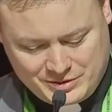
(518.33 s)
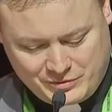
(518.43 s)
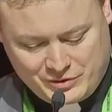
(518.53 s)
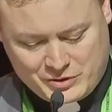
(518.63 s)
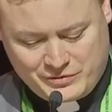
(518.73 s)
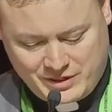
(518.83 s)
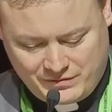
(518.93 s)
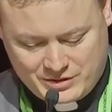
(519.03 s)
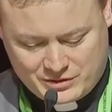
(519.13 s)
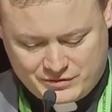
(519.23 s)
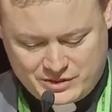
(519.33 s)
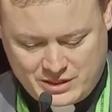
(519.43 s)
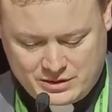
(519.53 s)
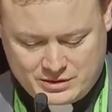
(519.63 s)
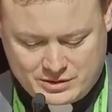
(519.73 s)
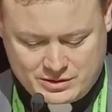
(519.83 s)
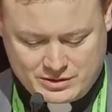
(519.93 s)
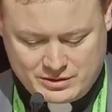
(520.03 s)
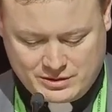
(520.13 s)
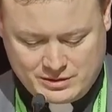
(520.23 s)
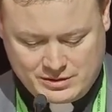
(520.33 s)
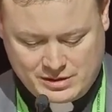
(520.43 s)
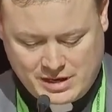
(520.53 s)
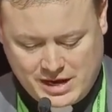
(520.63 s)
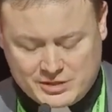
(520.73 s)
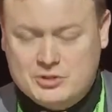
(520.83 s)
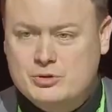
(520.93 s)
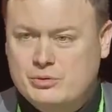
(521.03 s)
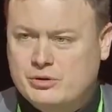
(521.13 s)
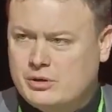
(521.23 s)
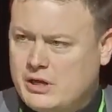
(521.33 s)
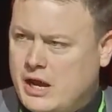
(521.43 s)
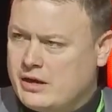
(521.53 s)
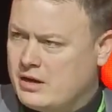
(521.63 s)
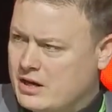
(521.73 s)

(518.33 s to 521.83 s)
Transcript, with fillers: So first, forgiveness of sins. Acts 2.38